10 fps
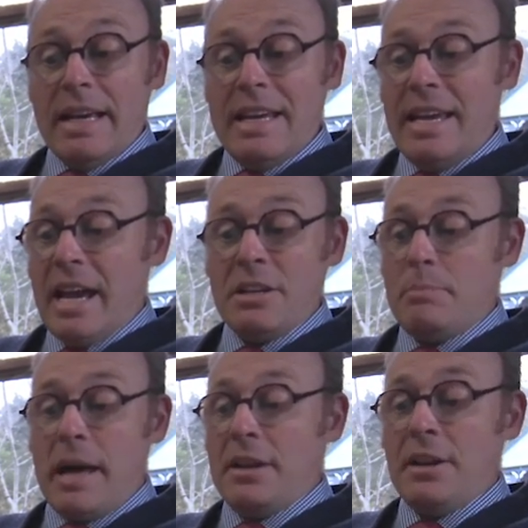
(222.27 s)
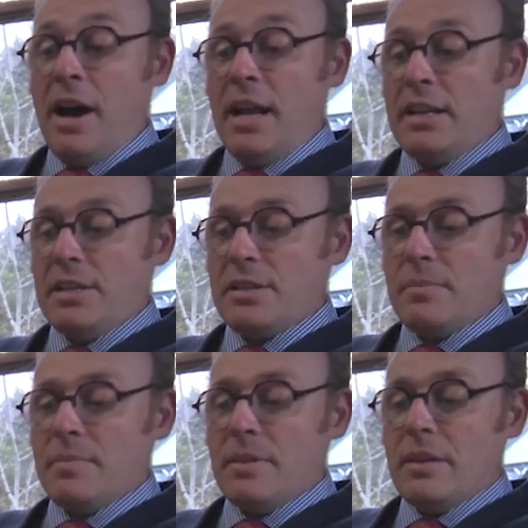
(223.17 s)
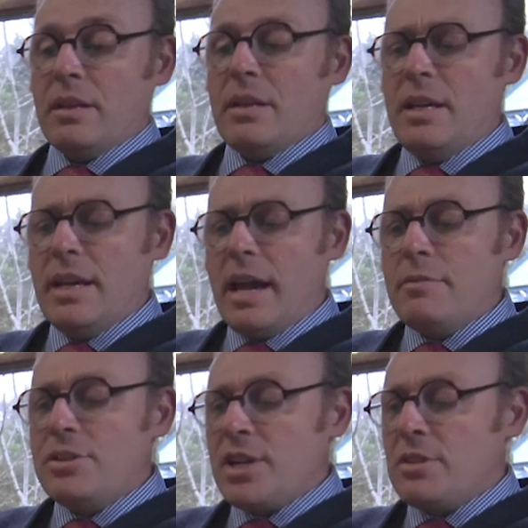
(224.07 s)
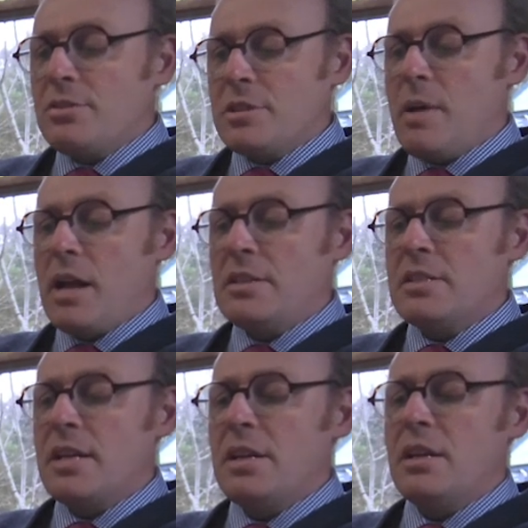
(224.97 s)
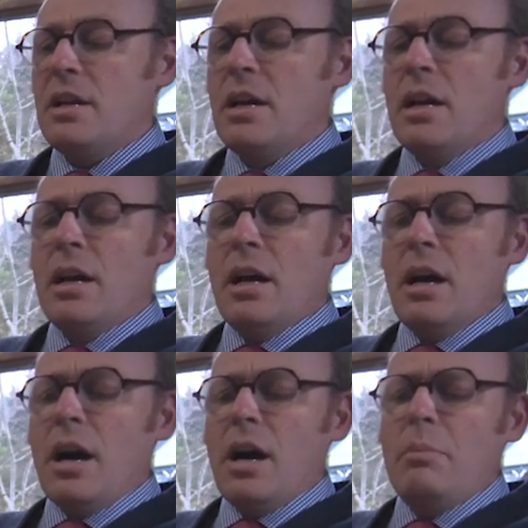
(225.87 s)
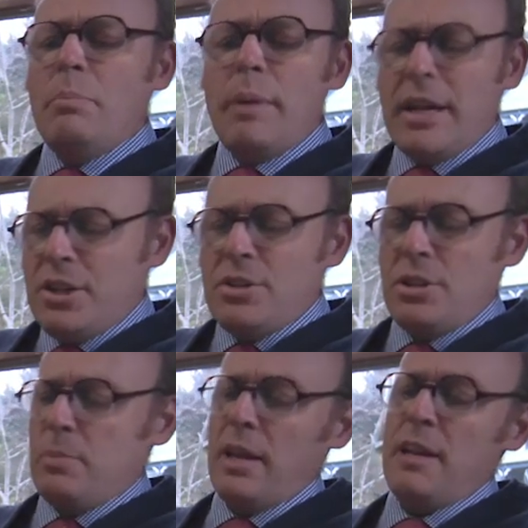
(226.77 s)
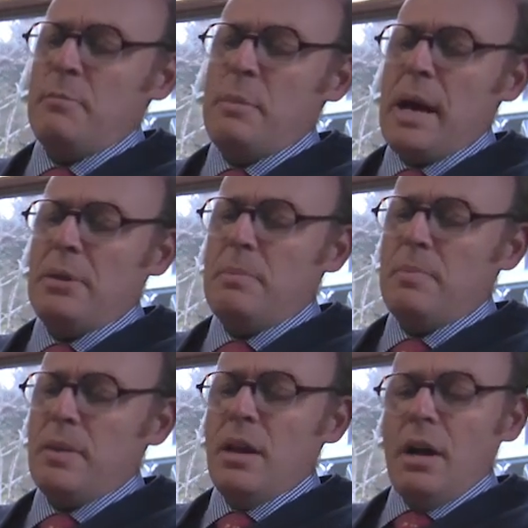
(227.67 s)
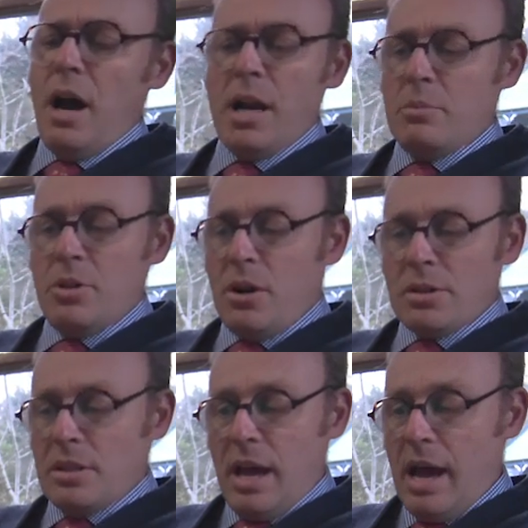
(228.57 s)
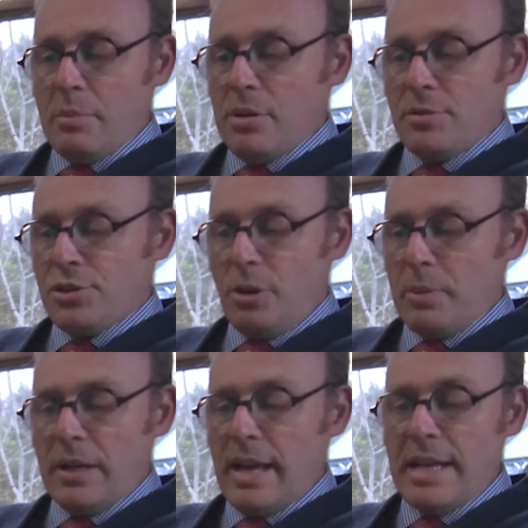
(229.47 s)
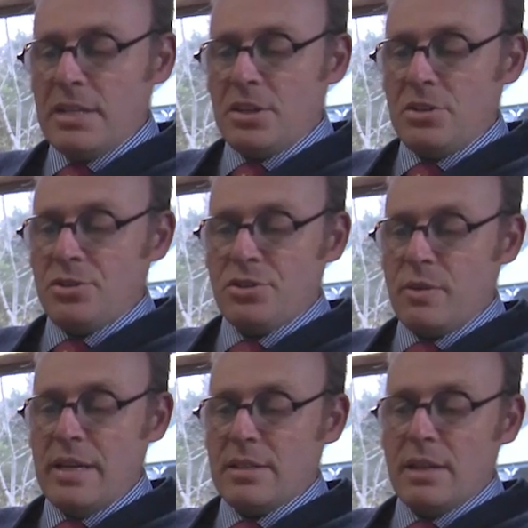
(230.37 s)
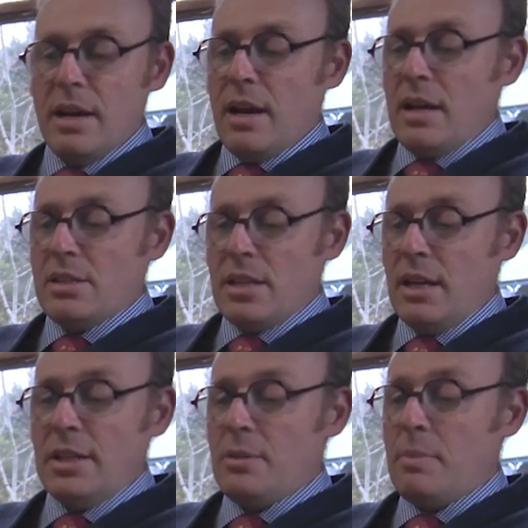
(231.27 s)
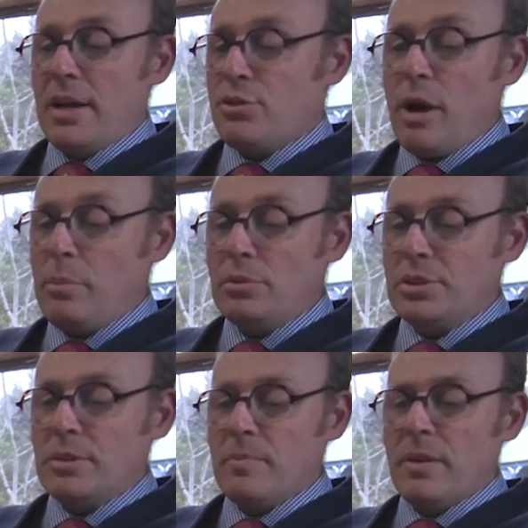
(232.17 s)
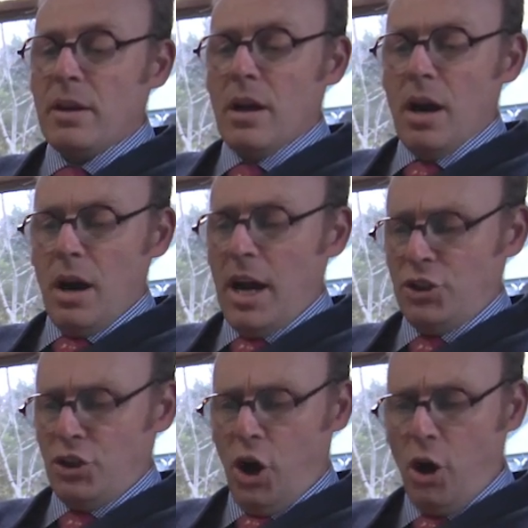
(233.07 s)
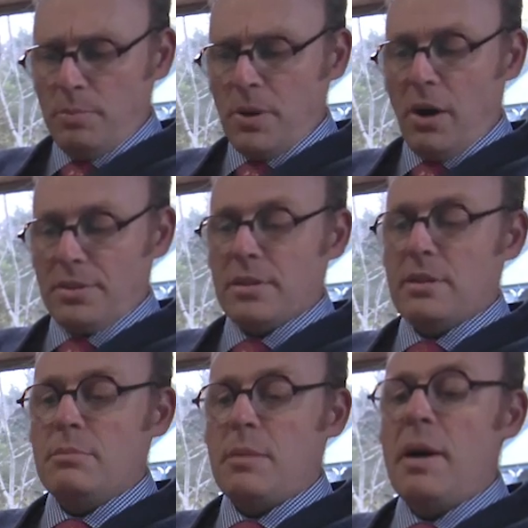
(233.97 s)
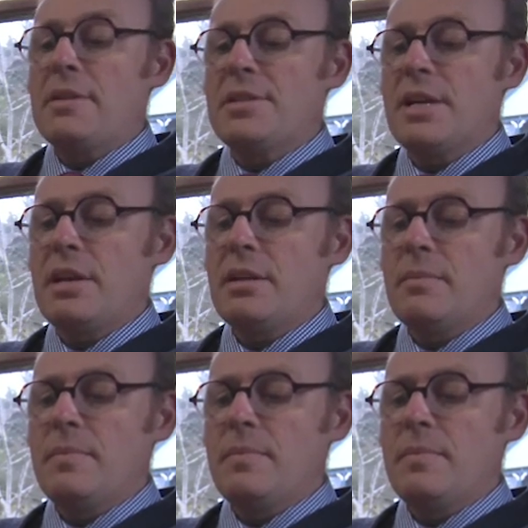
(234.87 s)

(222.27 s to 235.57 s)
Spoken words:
he hadn't batted an eyelid. He gave a gentle smile and said, "I beg you to believe me, madam. I am not in the habit of stopping ladies in the street and telling them my troubles." "I should hope not," my mother said.